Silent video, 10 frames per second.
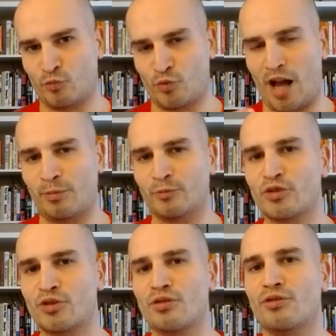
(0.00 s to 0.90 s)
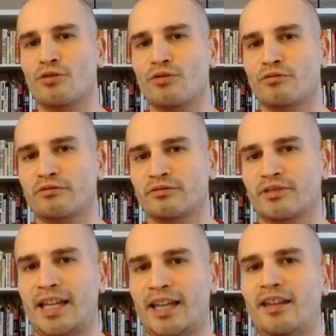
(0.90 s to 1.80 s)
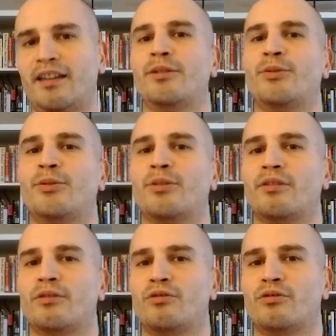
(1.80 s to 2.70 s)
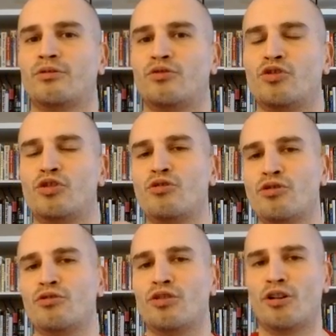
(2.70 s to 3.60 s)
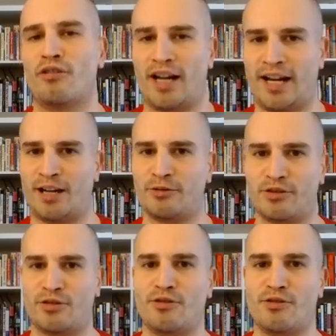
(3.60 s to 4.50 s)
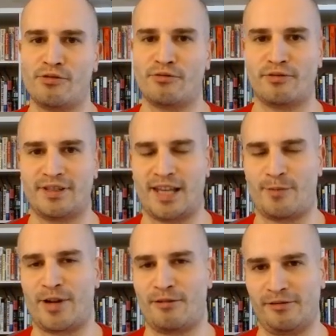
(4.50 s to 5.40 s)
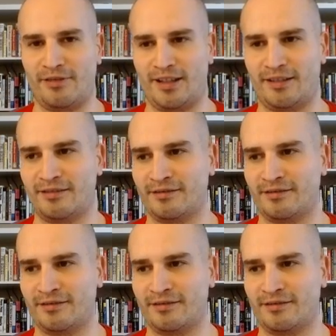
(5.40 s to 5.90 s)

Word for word: Problem two is do you know how to step out of that?